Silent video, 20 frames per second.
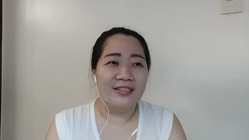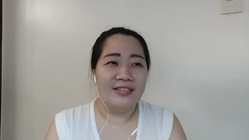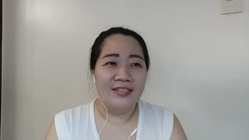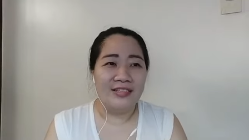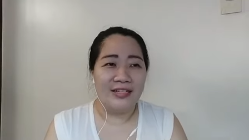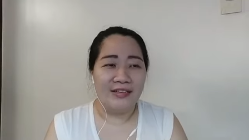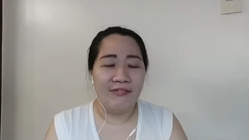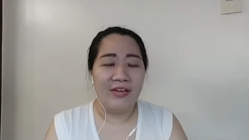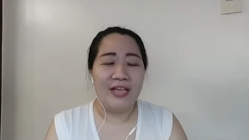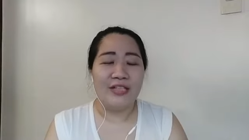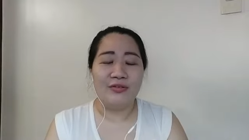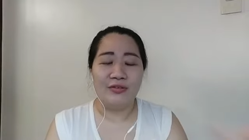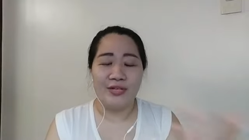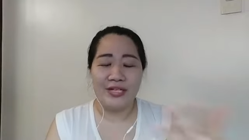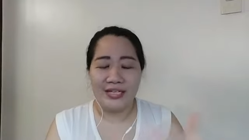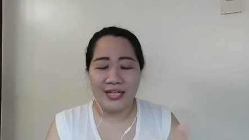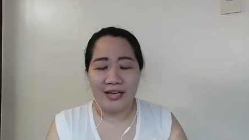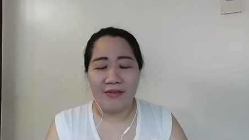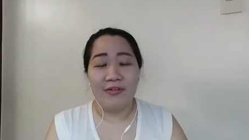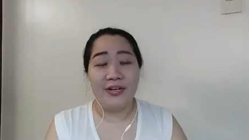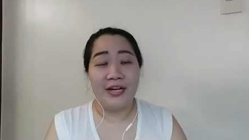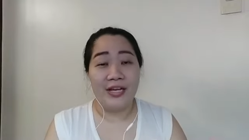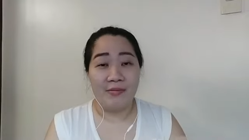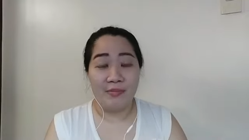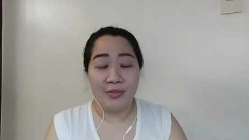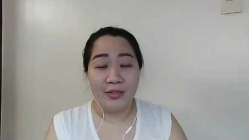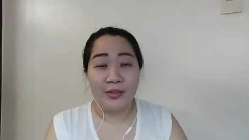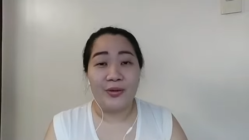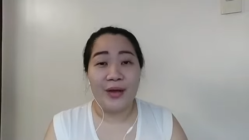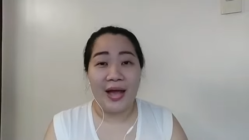eventually they were
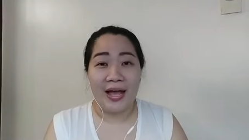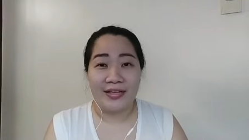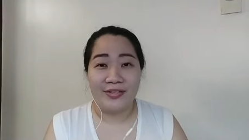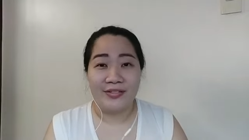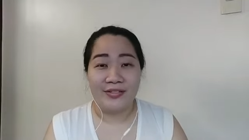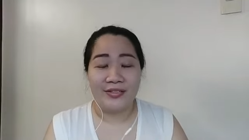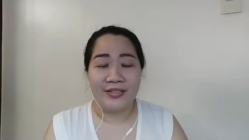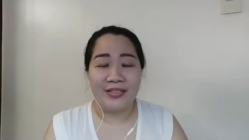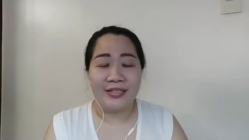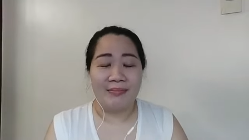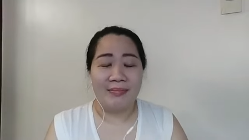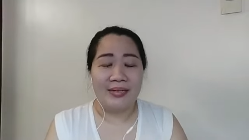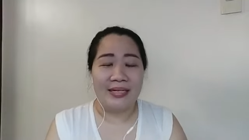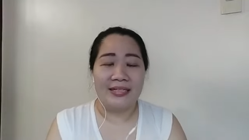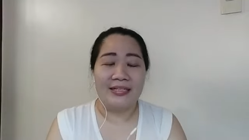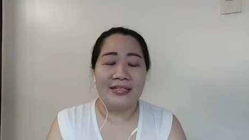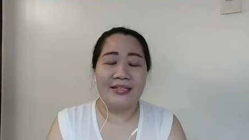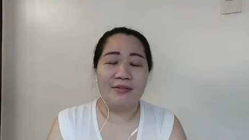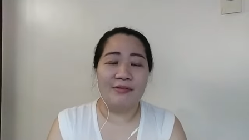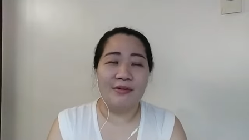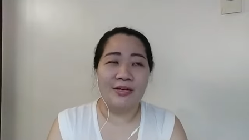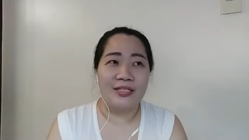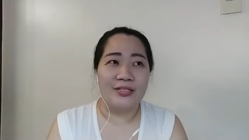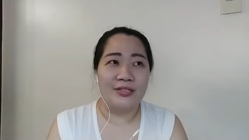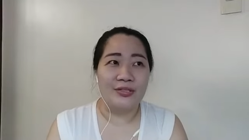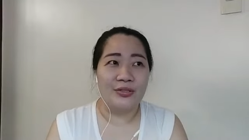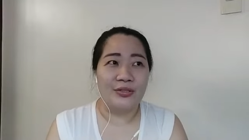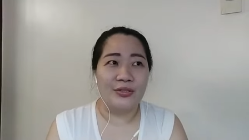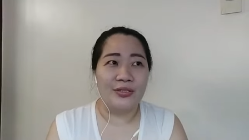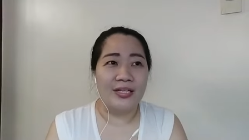able to answer naman the
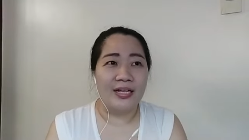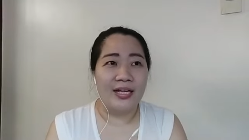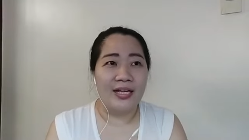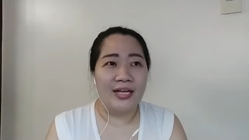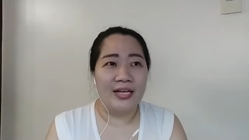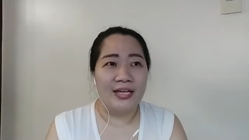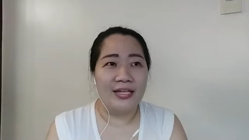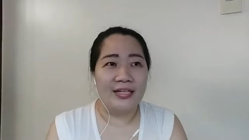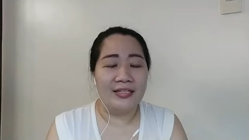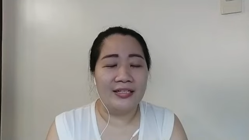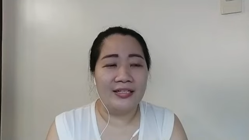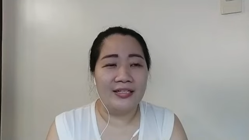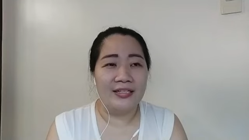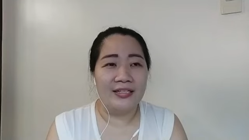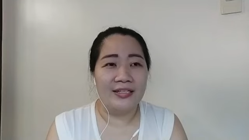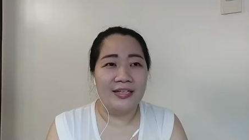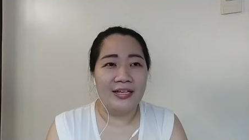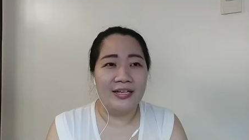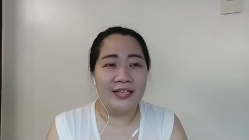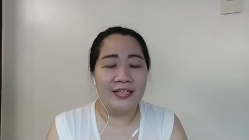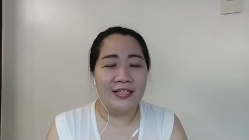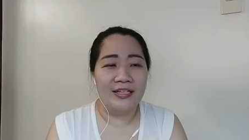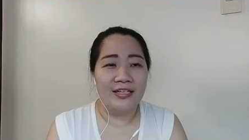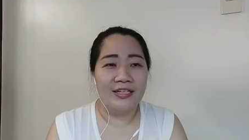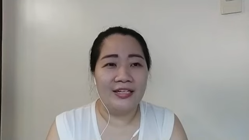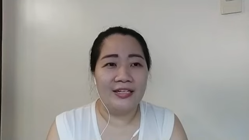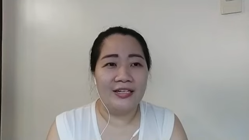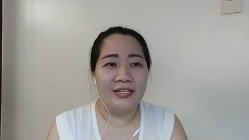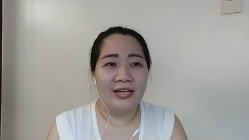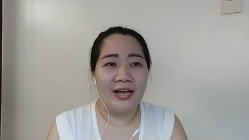question and the
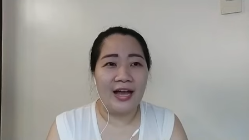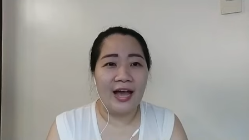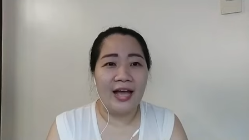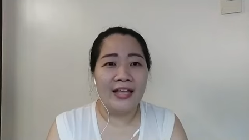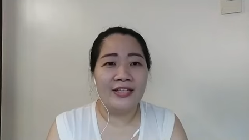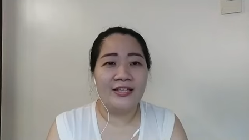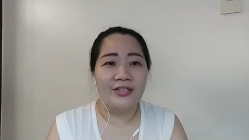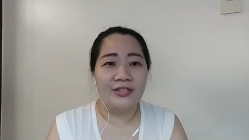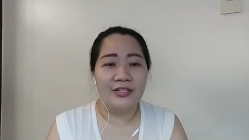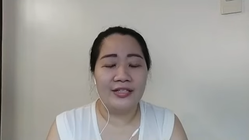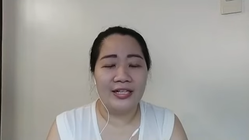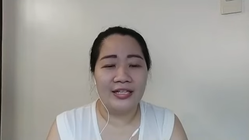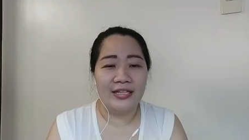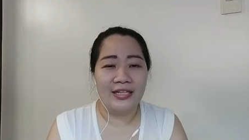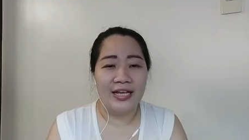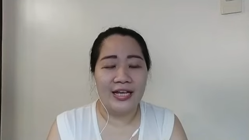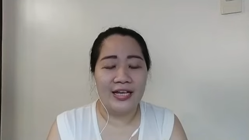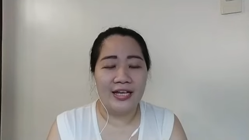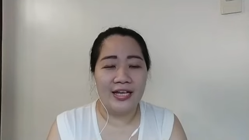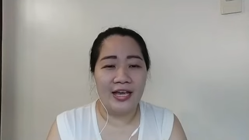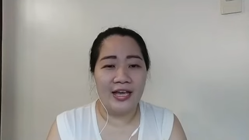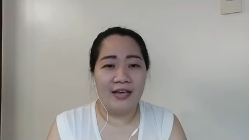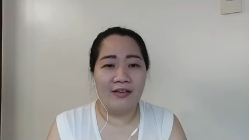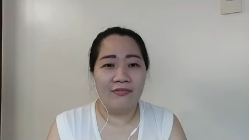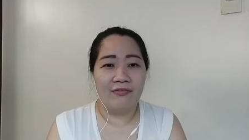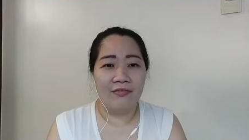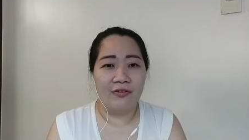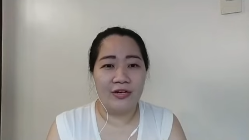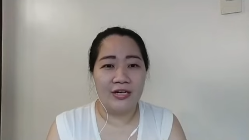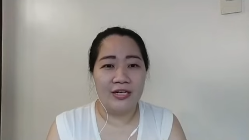the answer that they gave
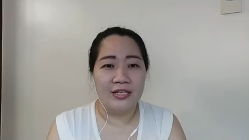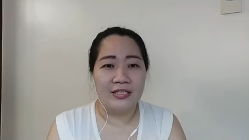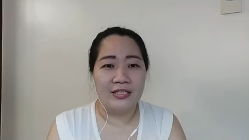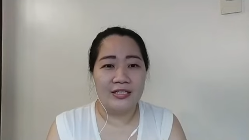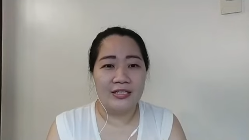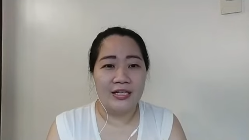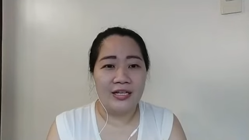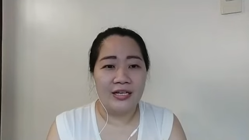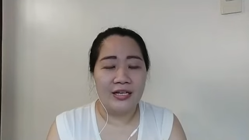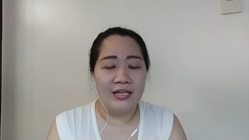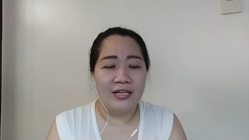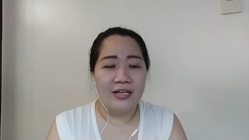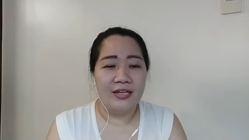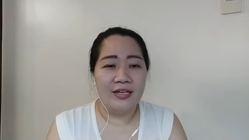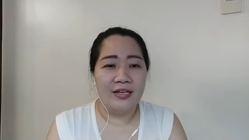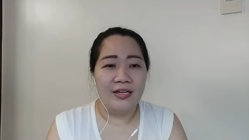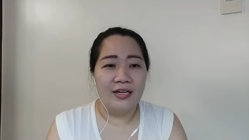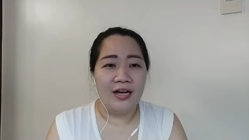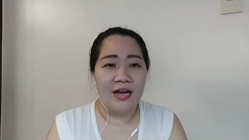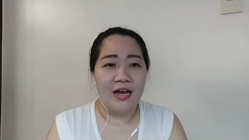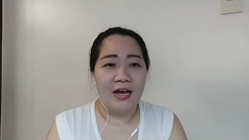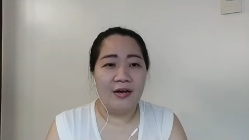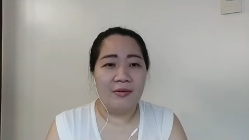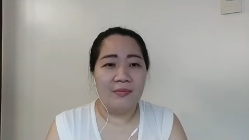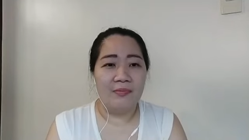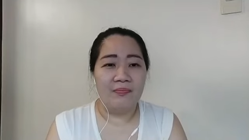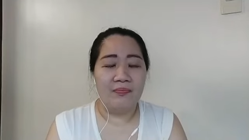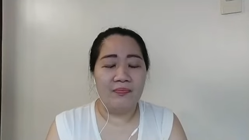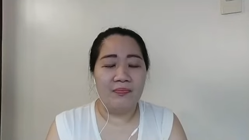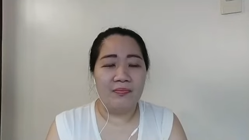was
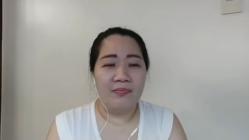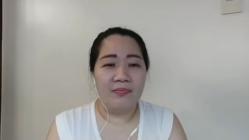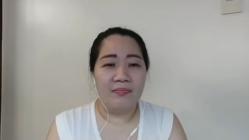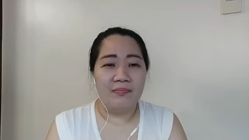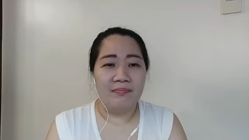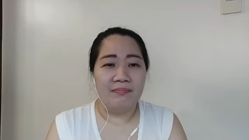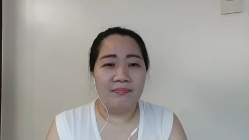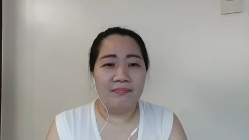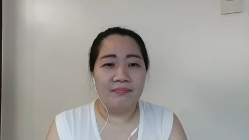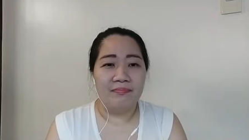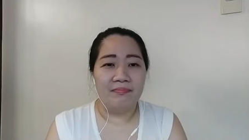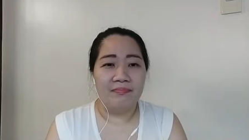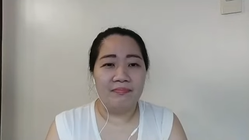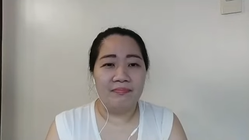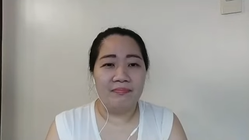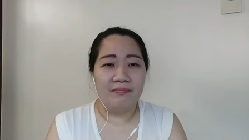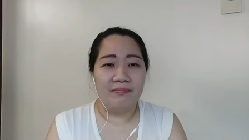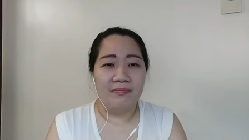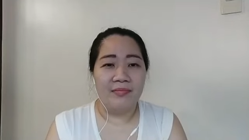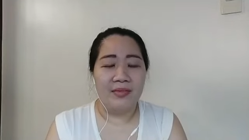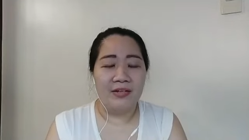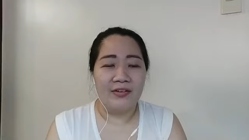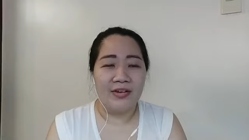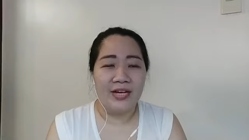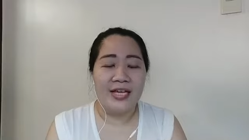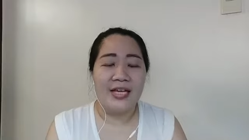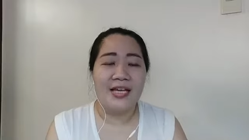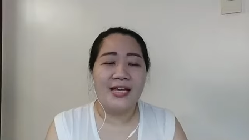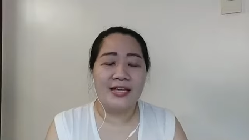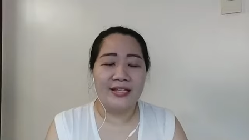um
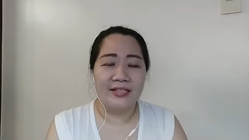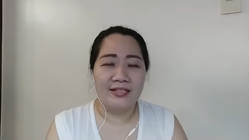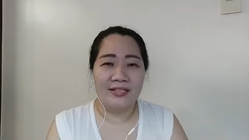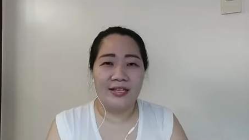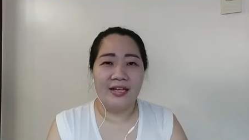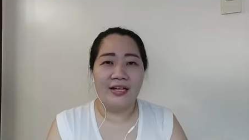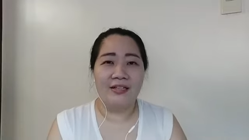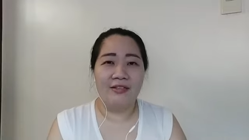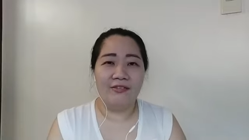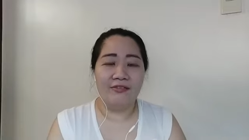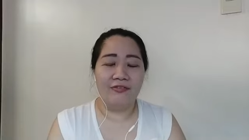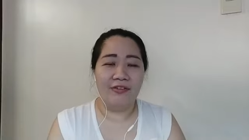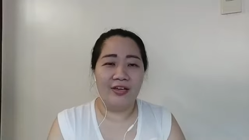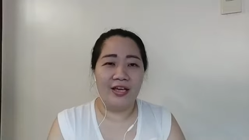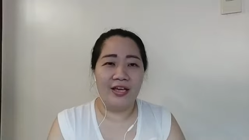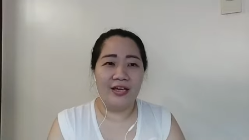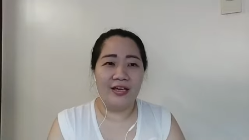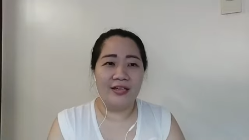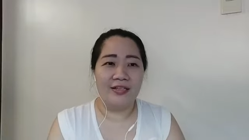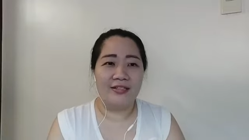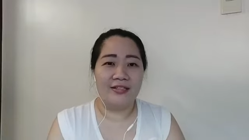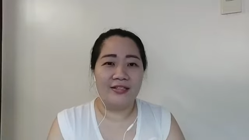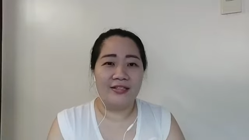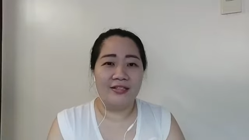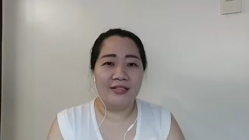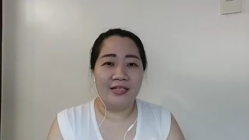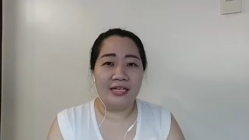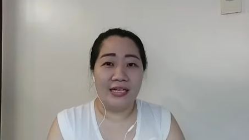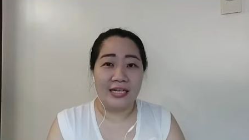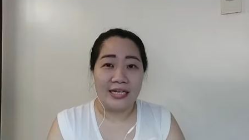Reiki itself is
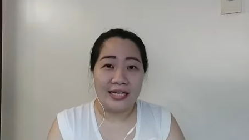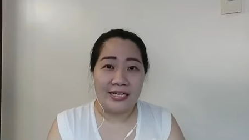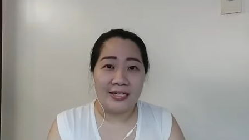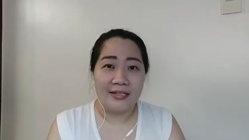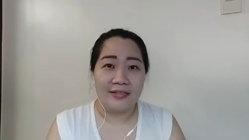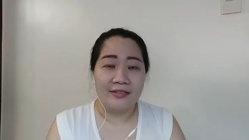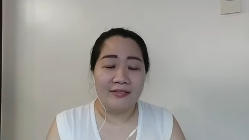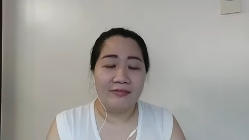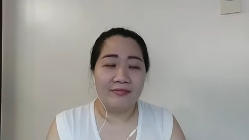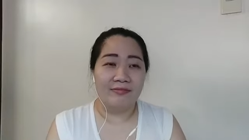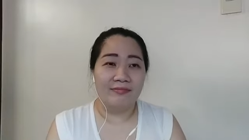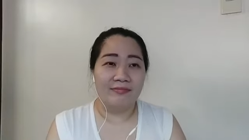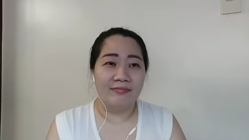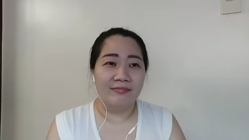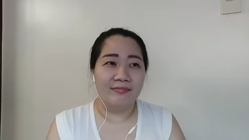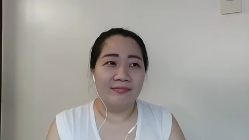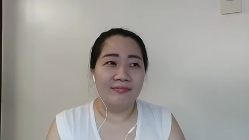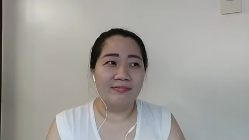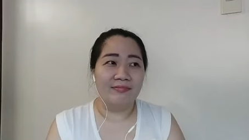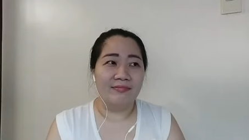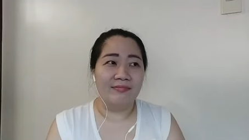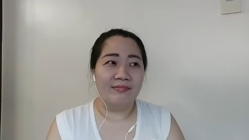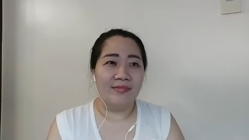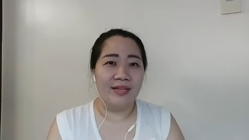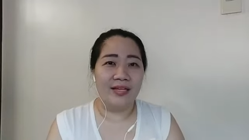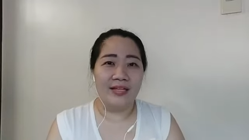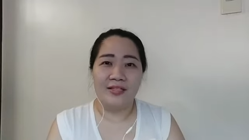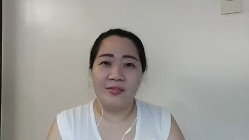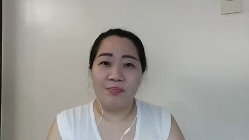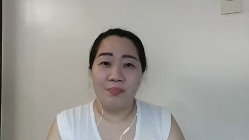clean,
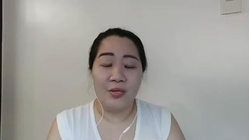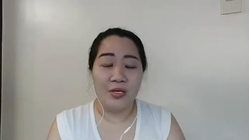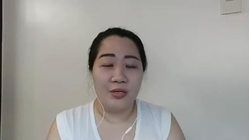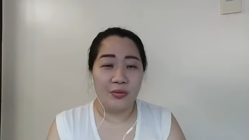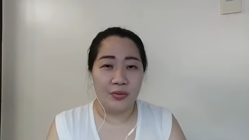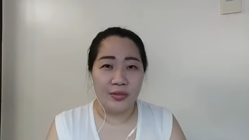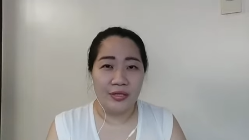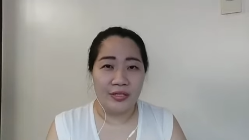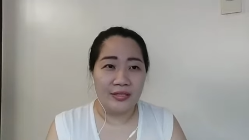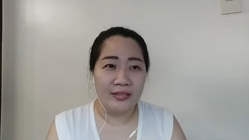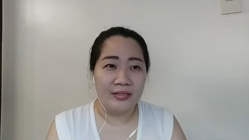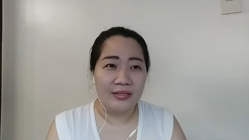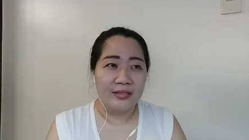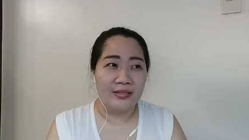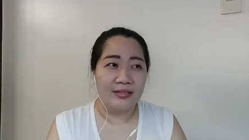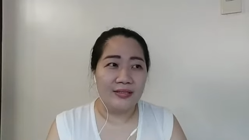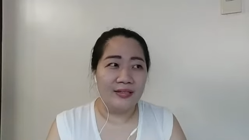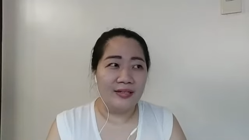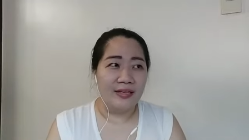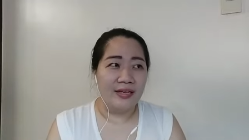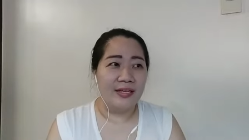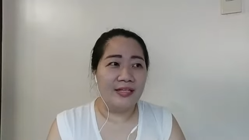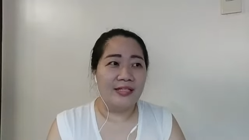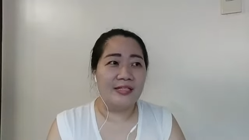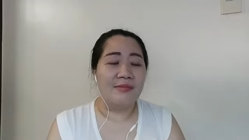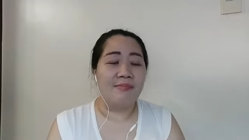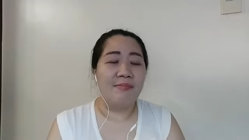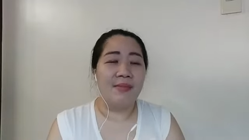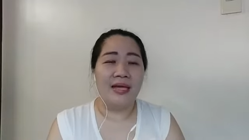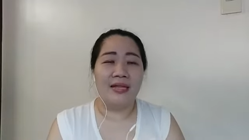it's pure,
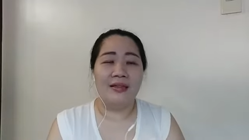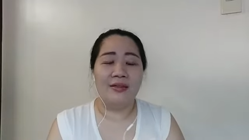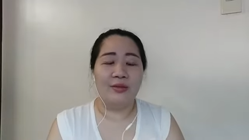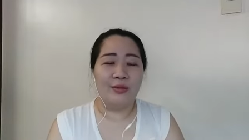it's meant